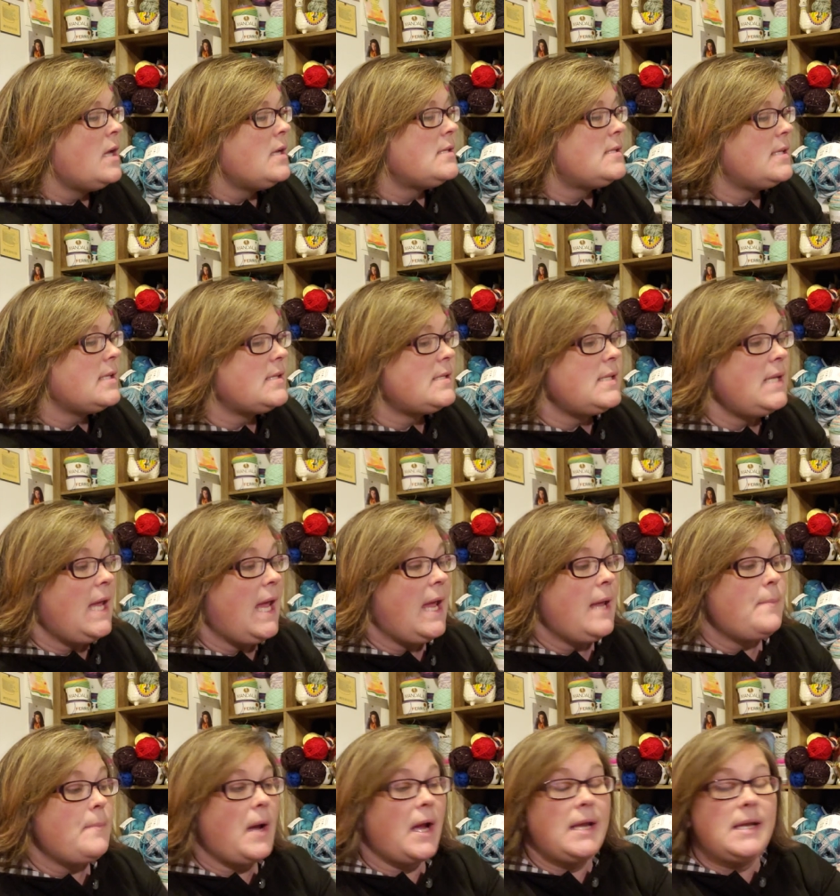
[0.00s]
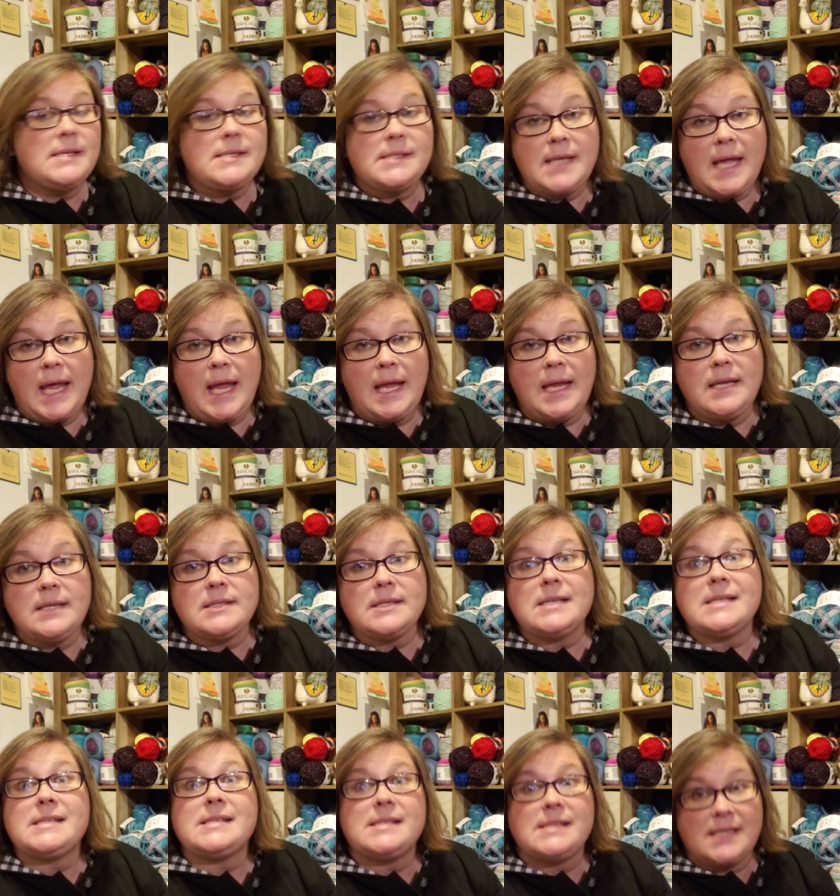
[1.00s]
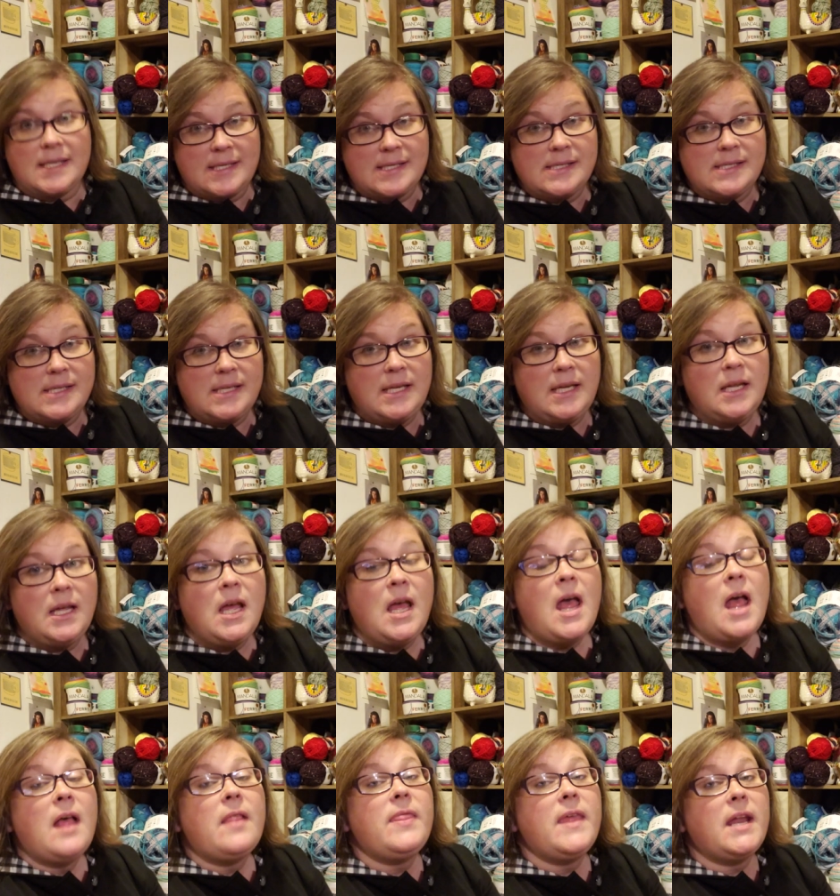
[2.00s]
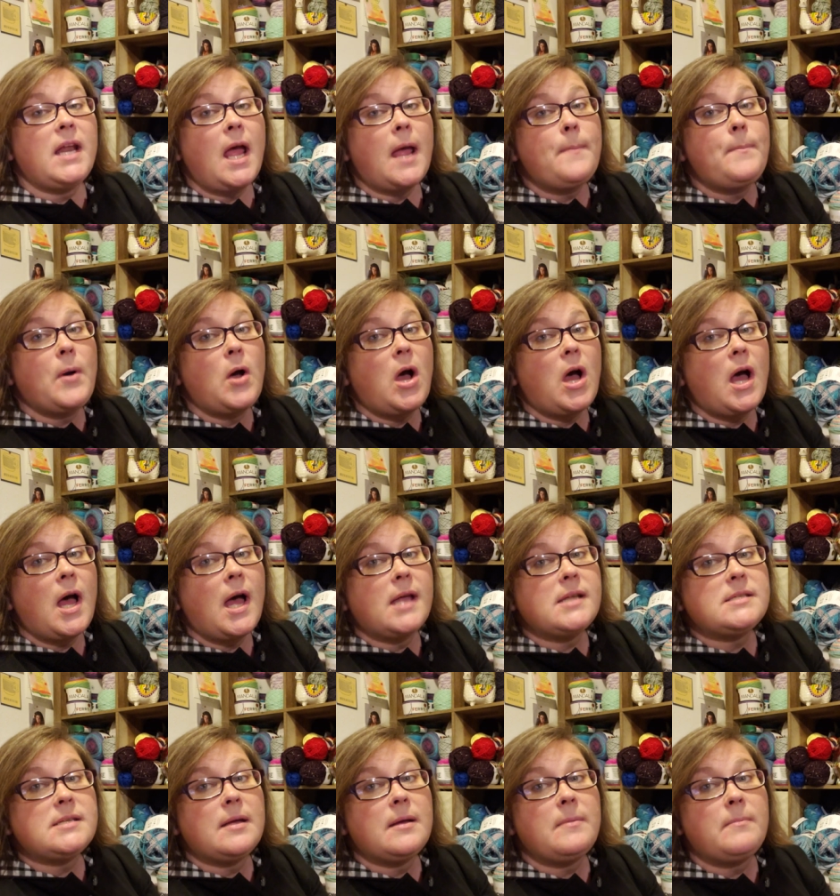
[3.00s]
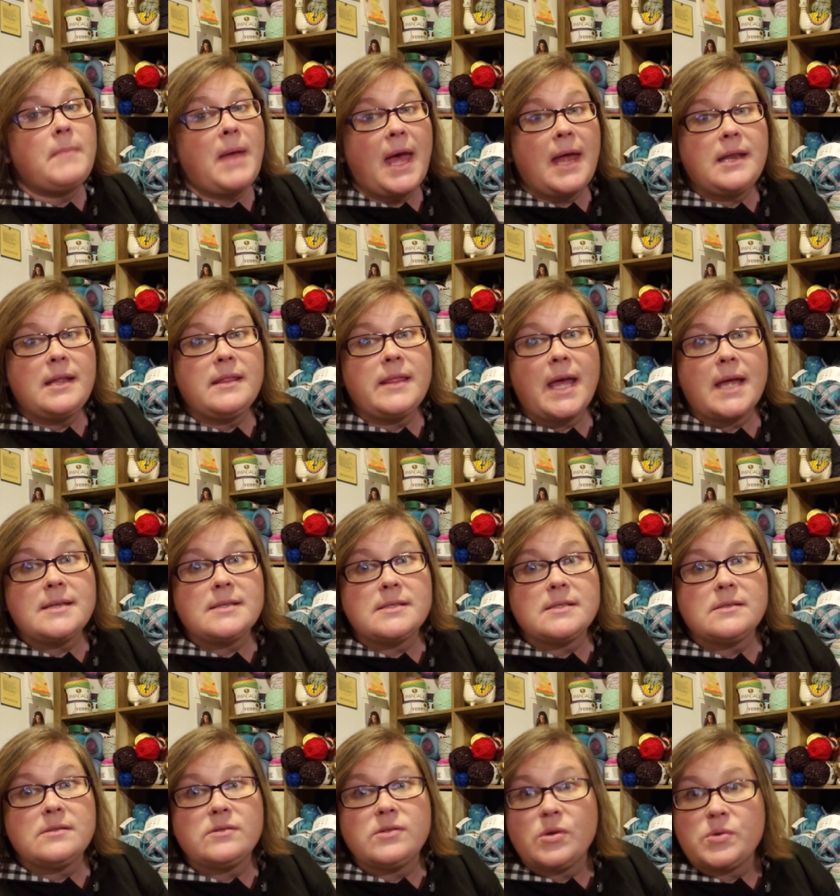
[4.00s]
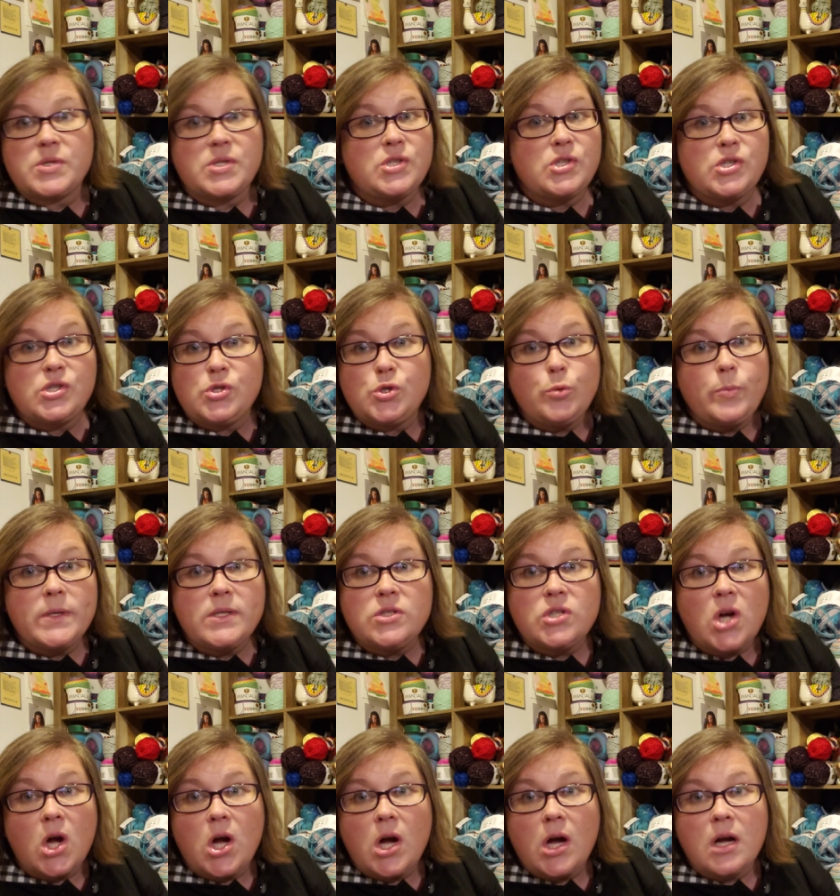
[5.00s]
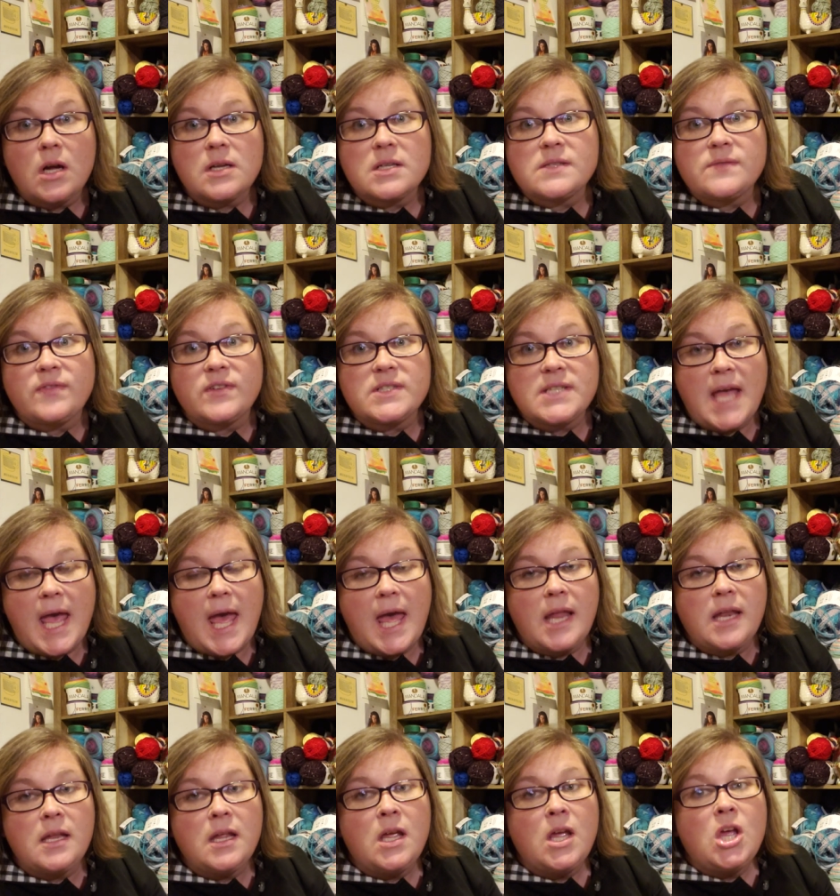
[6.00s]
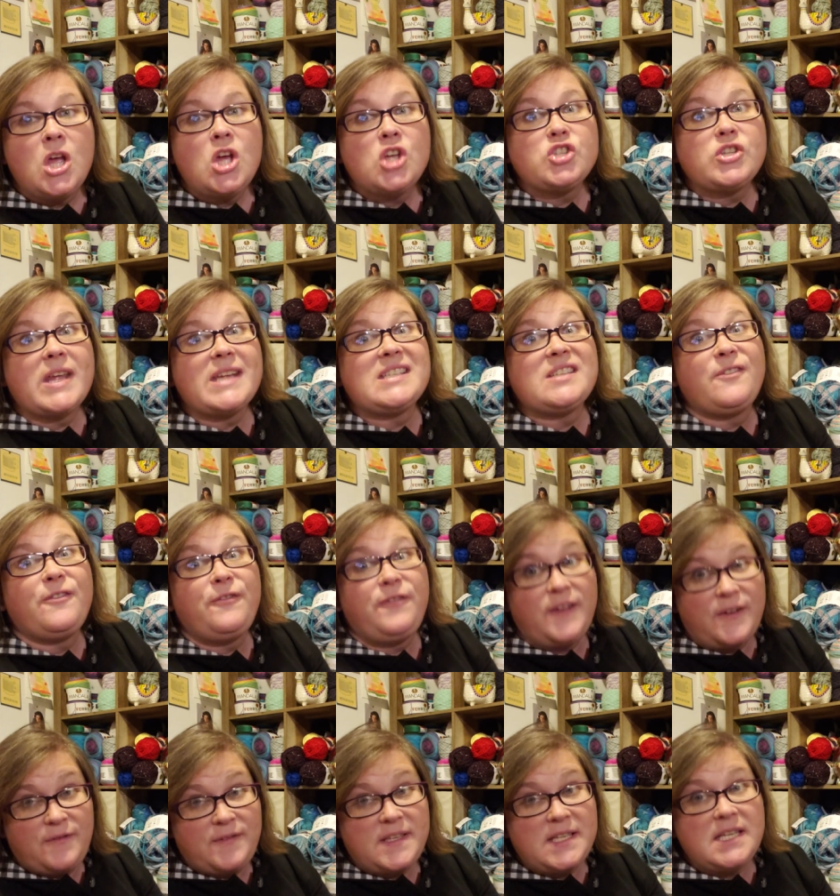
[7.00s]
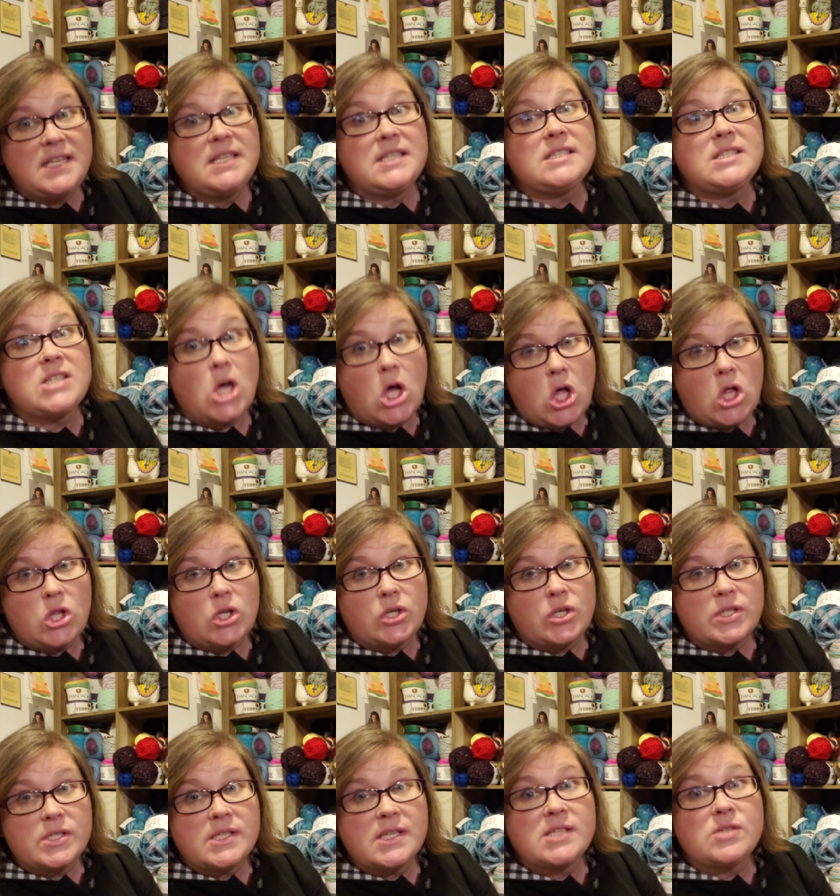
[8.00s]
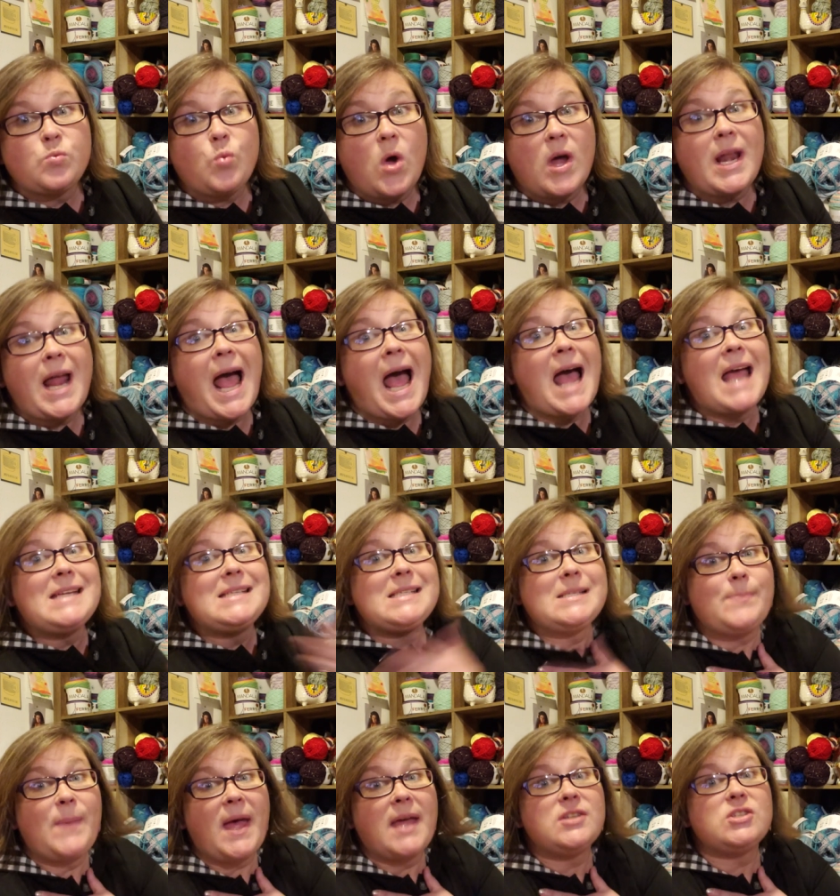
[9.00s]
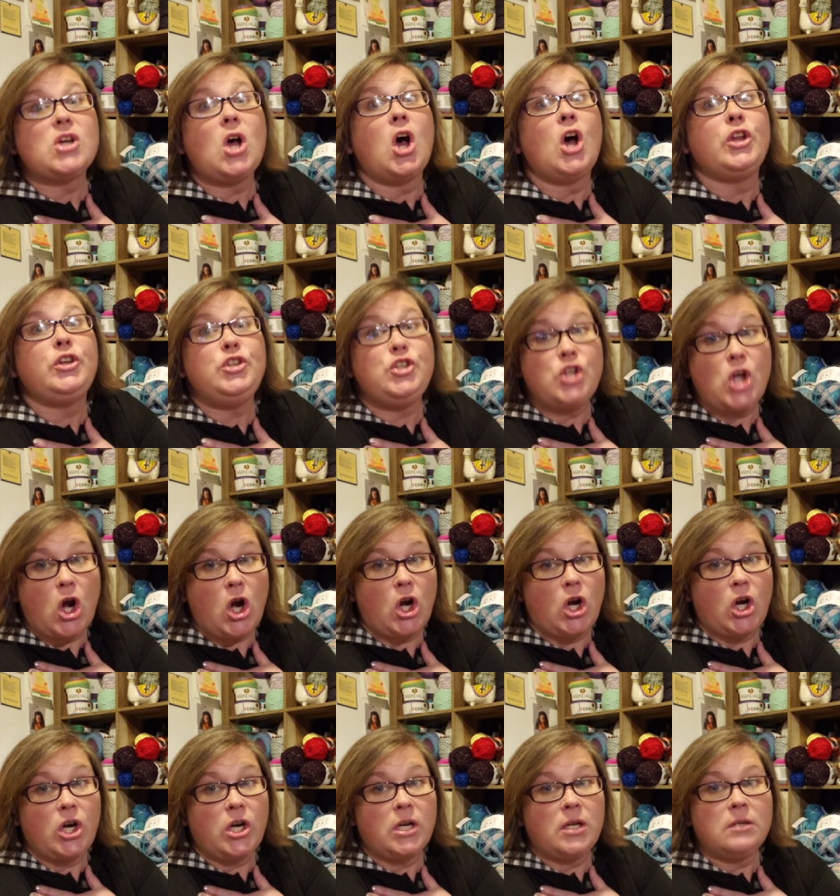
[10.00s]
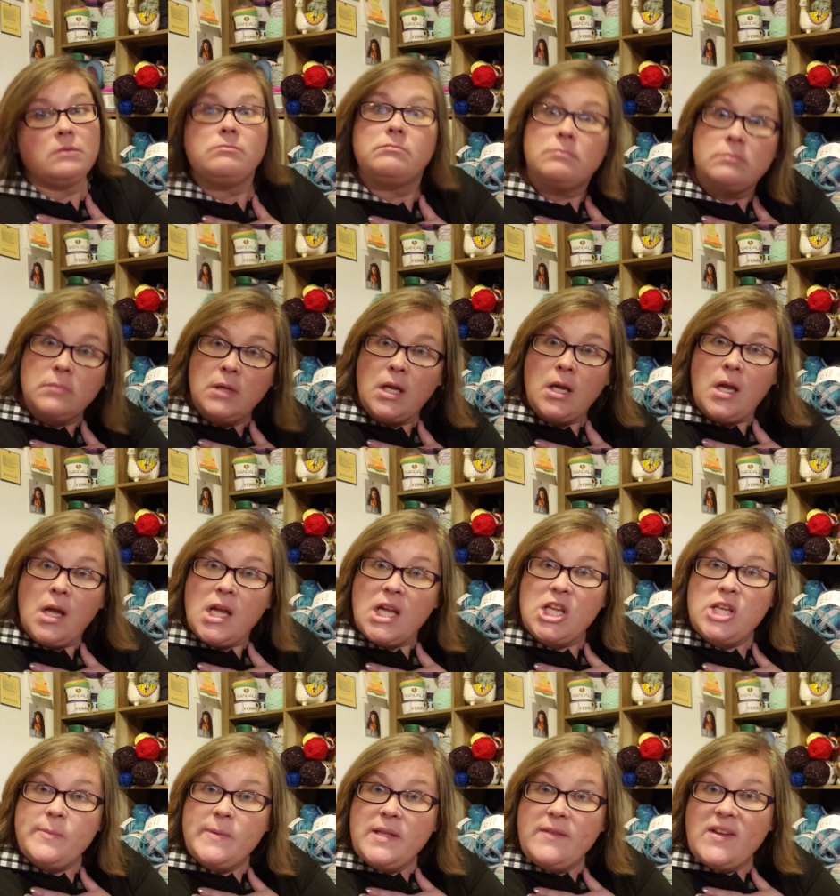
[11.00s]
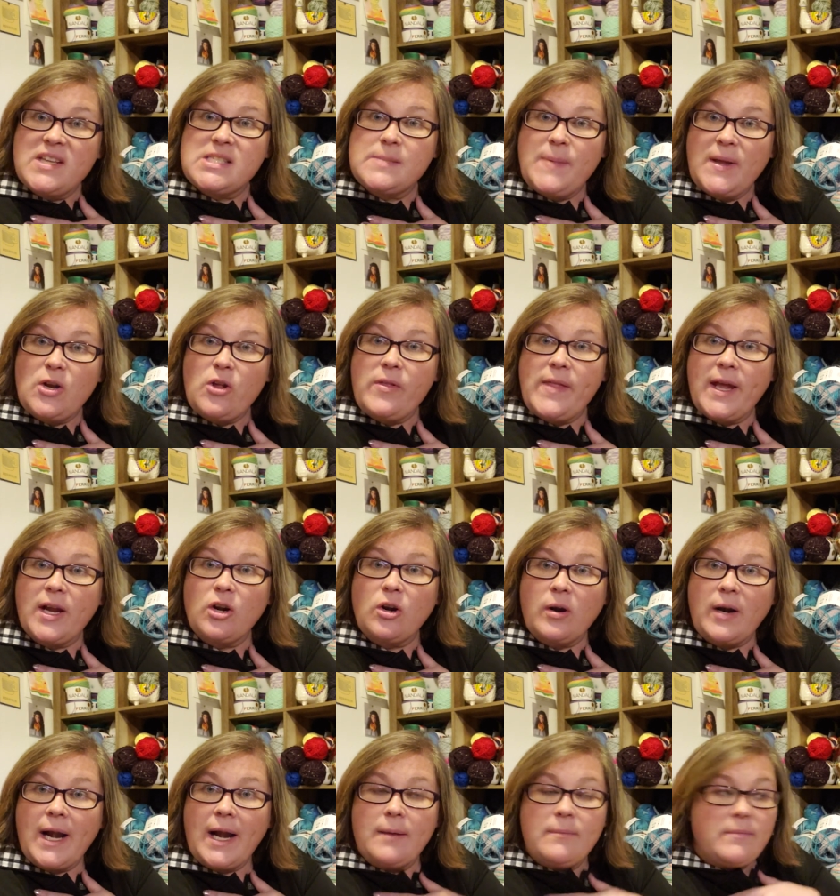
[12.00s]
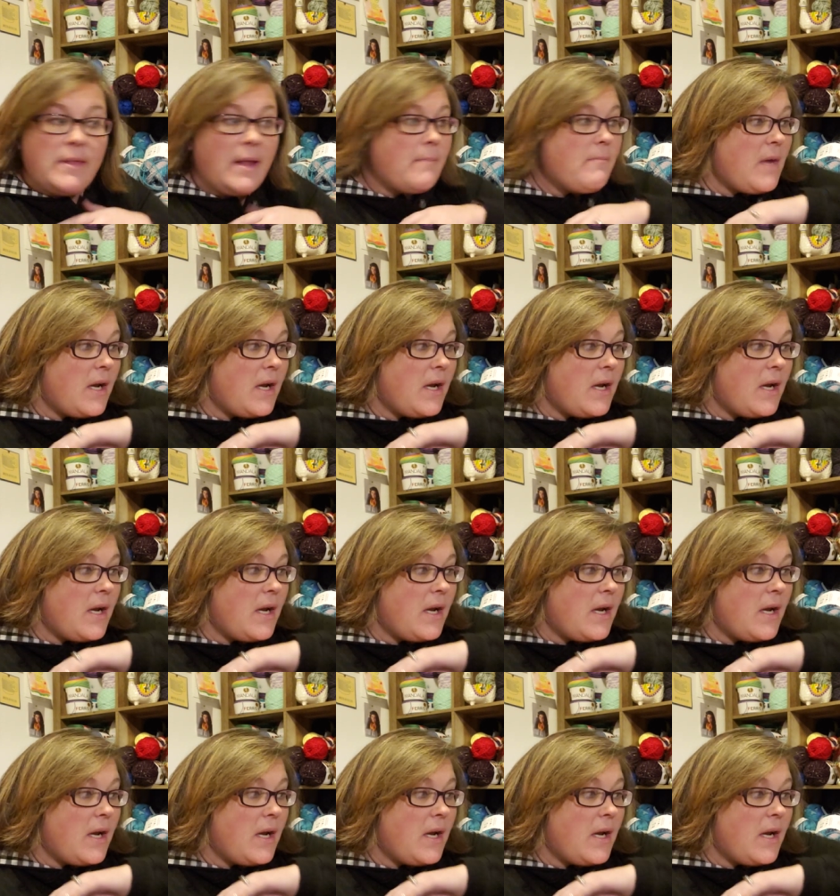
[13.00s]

68 minus 8 is 60. Then I bought Maddie that those stupid dogs for 10. So that's $50 is what I spent on yarn. Can you believe I spent all that crap, that